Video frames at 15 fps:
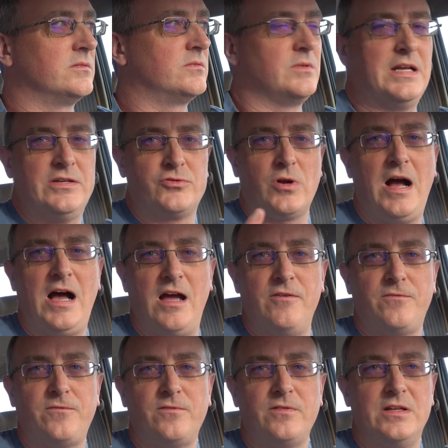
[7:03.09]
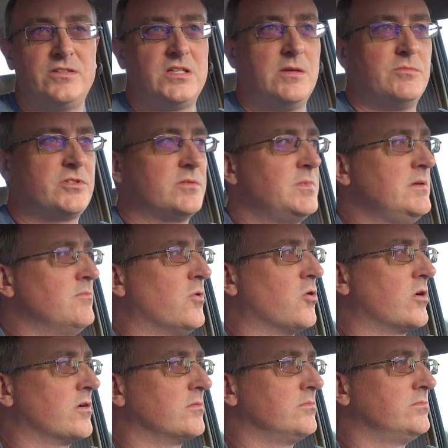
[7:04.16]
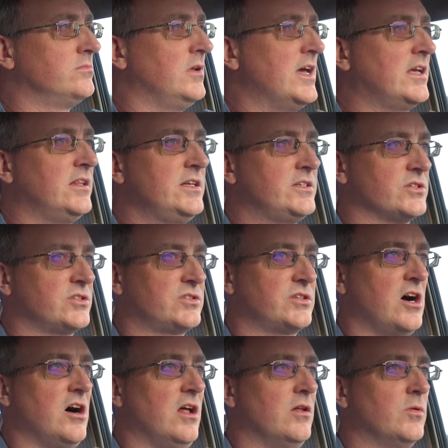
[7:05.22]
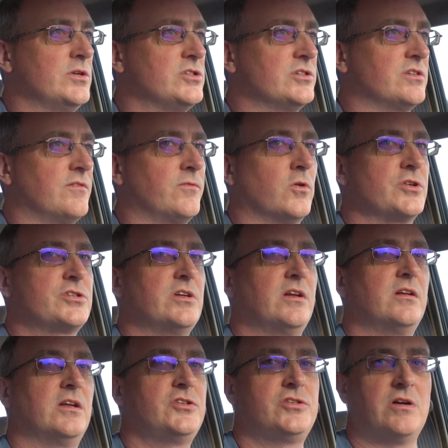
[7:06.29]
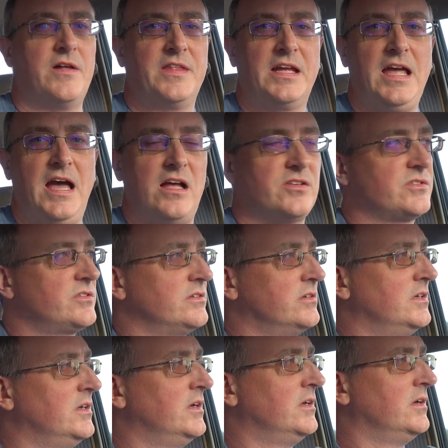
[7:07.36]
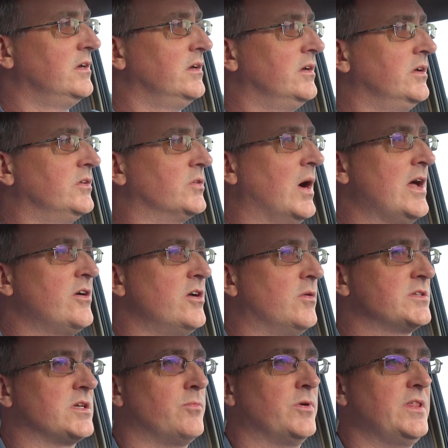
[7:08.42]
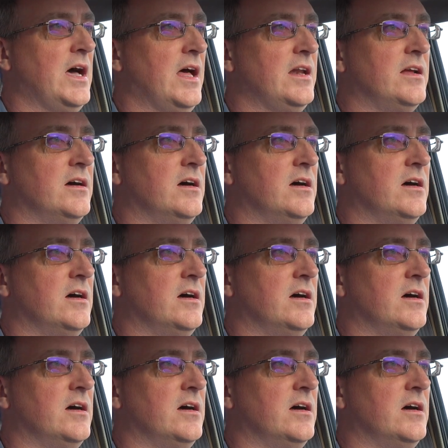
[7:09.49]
in drive, it seems to be more likely to stall, which is unfortunate, unless you're on the gas. So I don't know what's up with that.